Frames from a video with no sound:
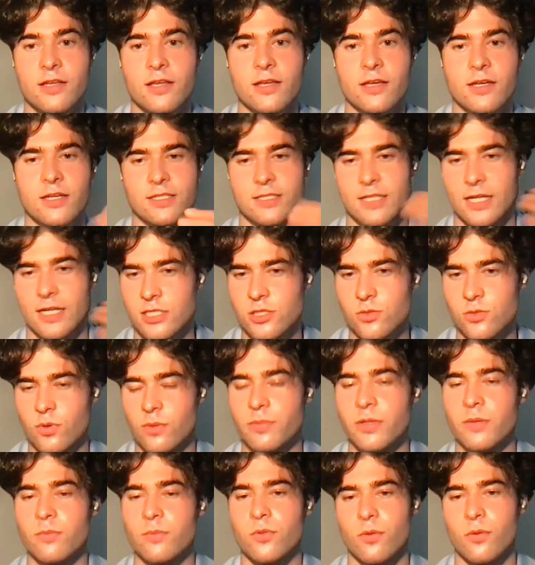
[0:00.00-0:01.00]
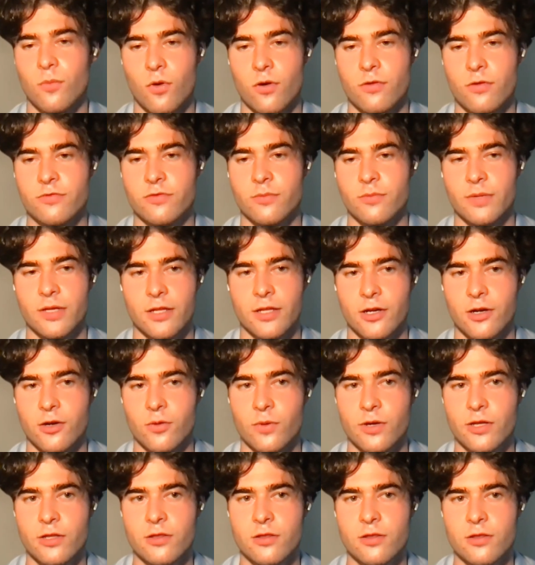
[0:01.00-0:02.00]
because that's the one people are more familiar with.